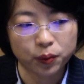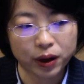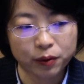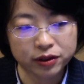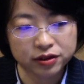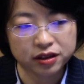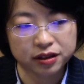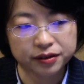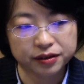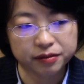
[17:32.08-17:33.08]

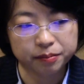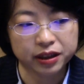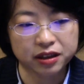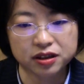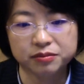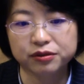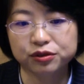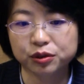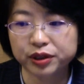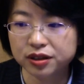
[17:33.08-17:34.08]
wonder, but in terms of
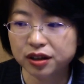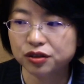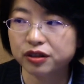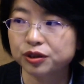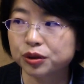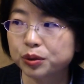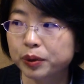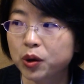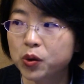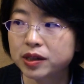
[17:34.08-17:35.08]
doing research, of course,
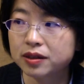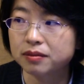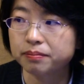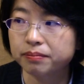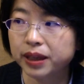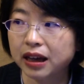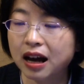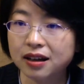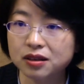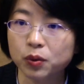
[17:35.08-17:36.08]
we're always being
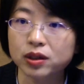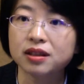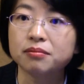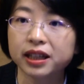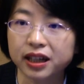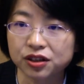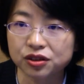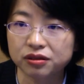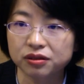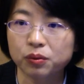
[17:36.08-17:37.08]
asked what's the
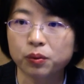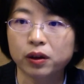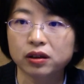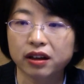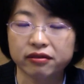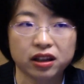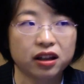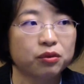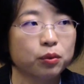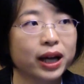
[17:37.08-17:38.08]
implication, what can we
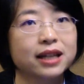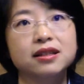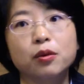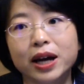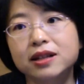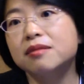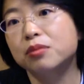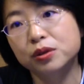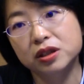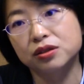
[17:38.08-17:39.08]
learn, why it's
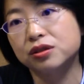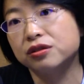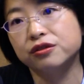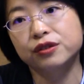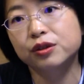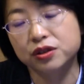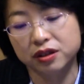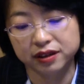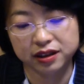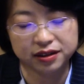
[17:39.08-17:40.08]
important to focus
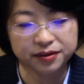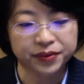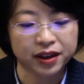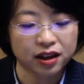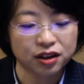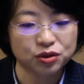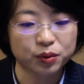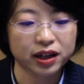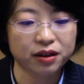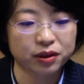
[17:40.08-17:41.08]
on this. So
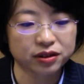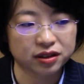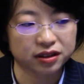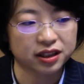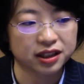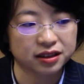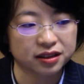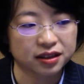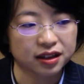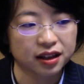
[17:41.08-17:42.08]
what I wonder is,